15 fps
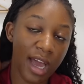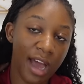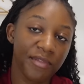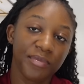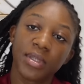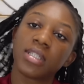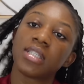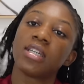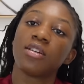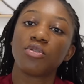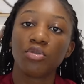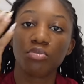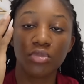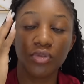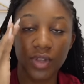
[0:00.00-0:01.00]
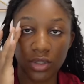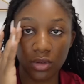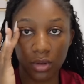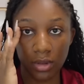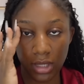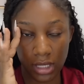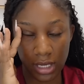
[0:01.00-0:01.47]
i've been seeing good movies
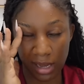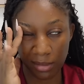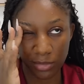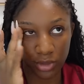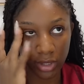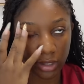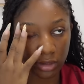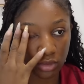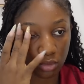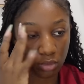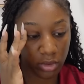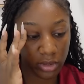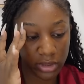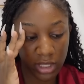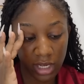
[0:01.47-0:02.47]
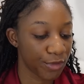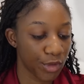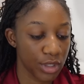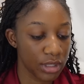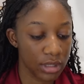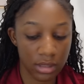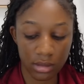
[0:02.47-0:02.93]
on there that i'm trying to watch i'm
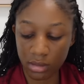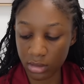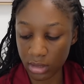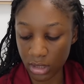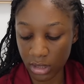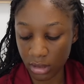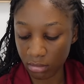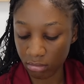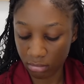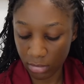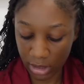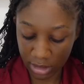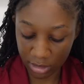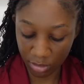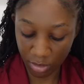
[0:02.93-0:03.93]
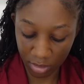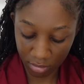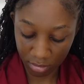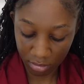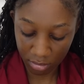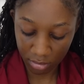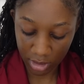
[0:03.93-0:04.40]
not eating today and it's what
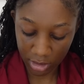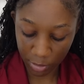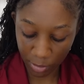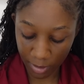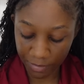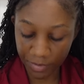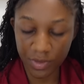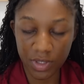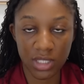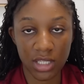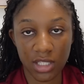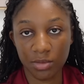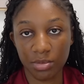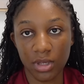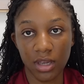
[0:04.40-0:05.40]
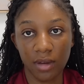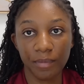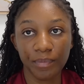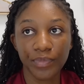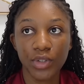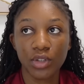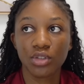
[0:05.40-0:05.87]
it's 1 56
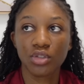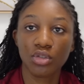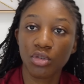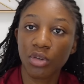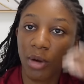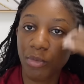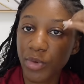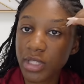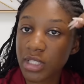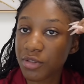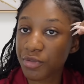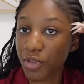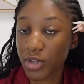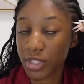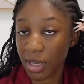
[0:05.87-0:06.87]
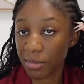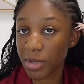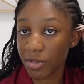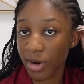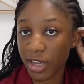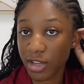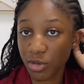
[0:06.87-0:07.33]
p.m so i'm waiting for
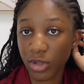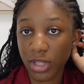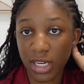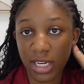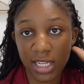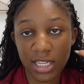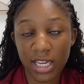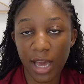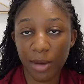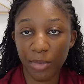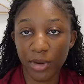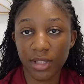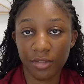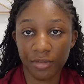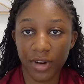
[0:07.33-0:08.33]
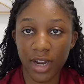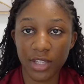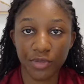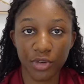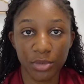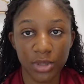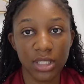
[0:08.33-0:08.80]
samira you know the lady i bought the
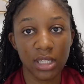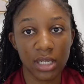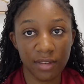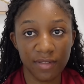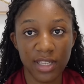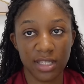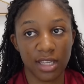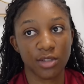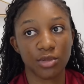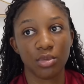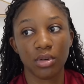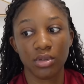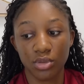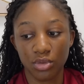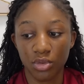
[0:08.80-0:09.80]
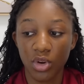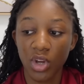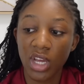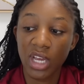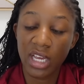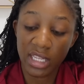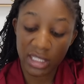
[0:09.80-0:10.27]
fries from she delivers as well so
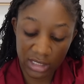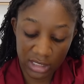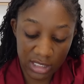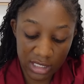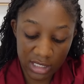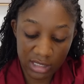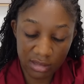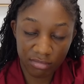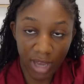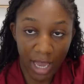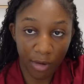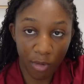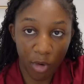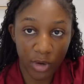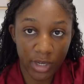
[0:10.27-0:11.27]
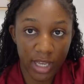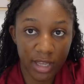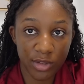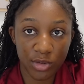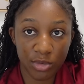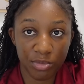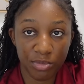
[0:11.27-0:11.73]
she i called her
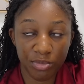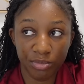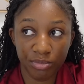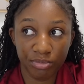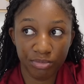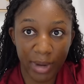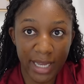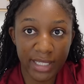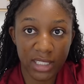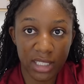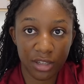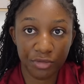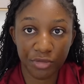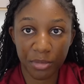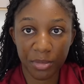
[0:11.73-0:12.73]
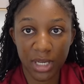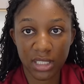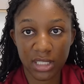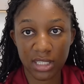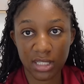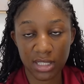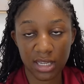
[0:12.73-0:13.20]
to buy chicken from her
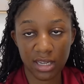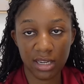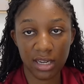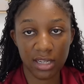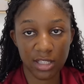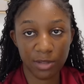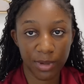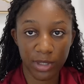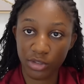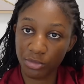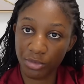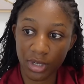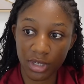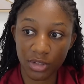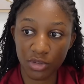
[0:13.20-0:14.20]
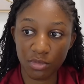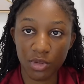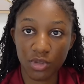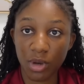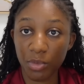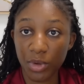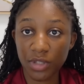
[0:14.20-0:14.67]
she's sending the dispatch to bring it to me
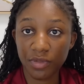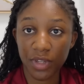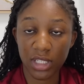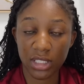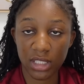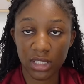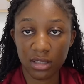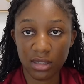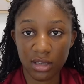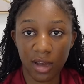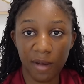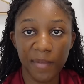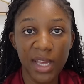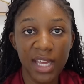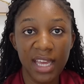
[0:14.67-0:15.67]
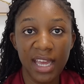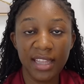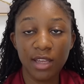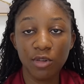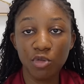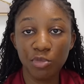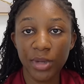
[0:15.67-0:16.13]
so i'm waiting for the chicken to come
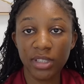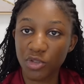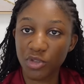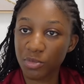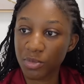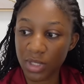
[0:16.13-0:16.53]
and then we'll make the soup